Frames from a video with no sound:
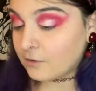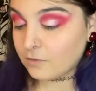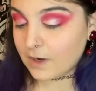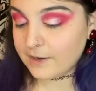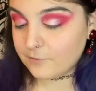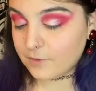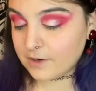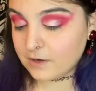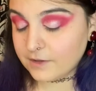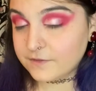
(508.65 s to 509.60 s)
Right
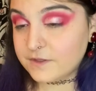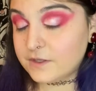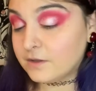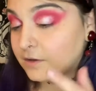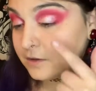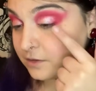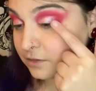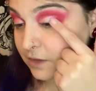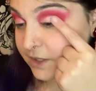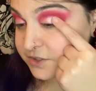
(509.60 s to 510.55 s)
where the
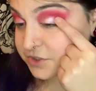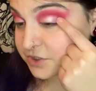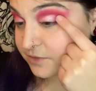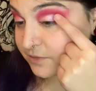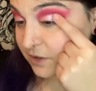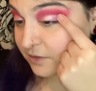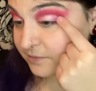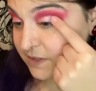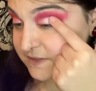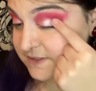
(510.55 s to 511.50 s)
light shimmer
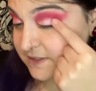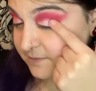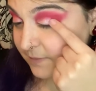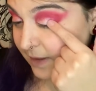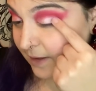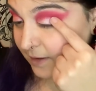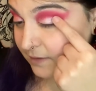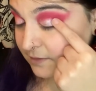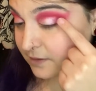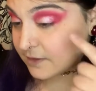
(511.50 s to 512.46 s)
meets the matte,